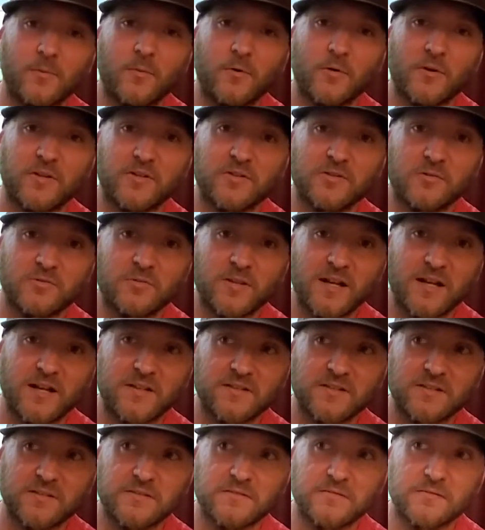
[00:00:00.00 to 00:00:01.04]
on a
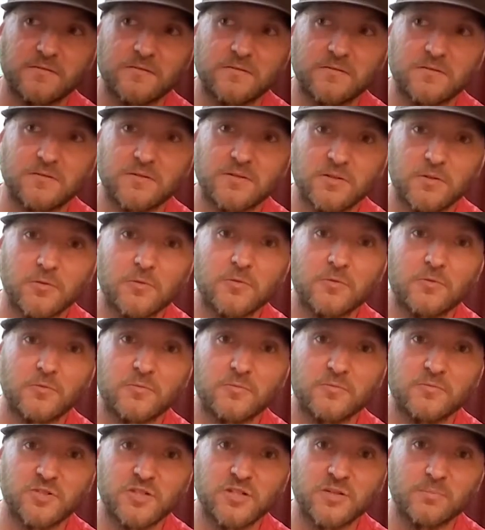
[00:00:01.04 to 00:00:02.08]
2002
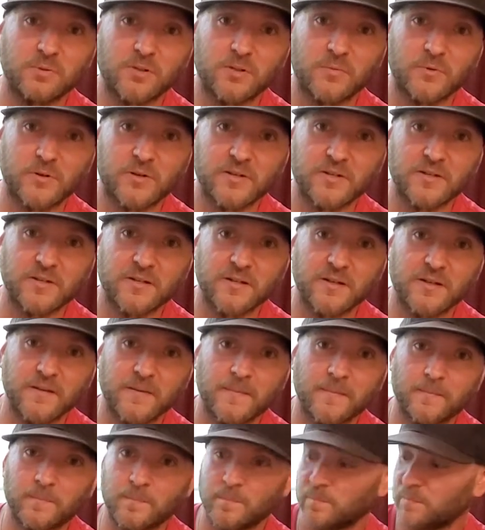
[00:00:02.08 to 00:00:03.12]
Jeep Liberty,
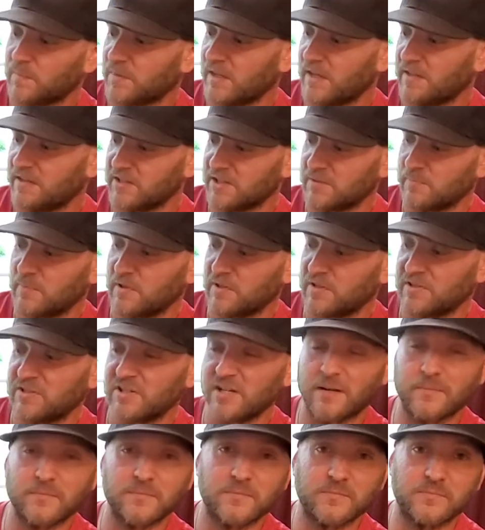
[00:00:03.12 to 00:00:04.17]
and this
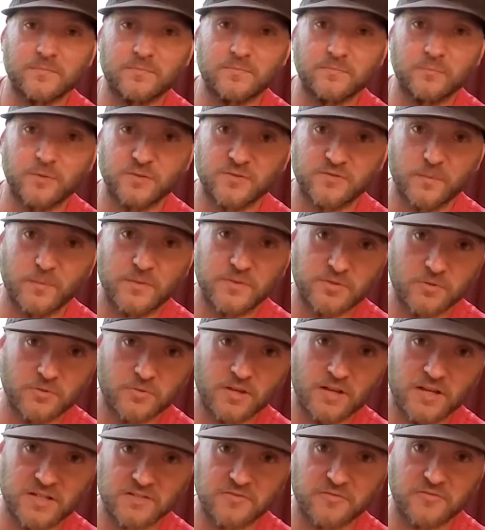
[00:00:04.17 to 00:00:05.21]
BCM was from a
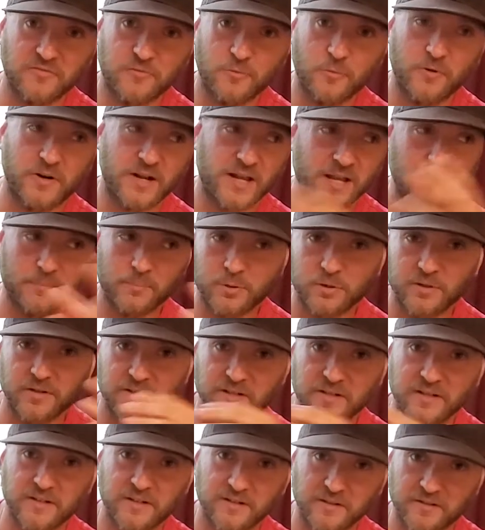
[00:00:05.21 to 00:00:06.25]
2004, and I had put it
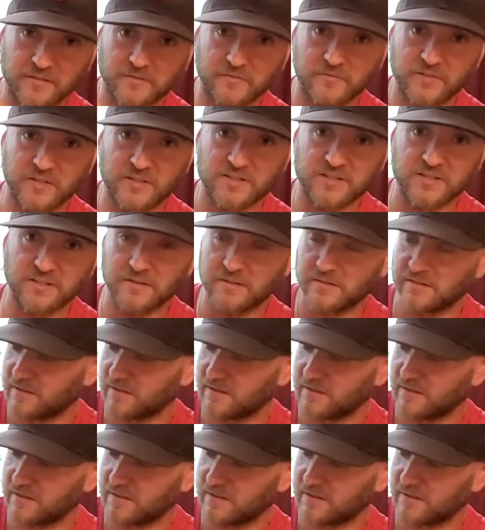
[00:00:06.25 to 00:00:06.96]
in and it fixed it.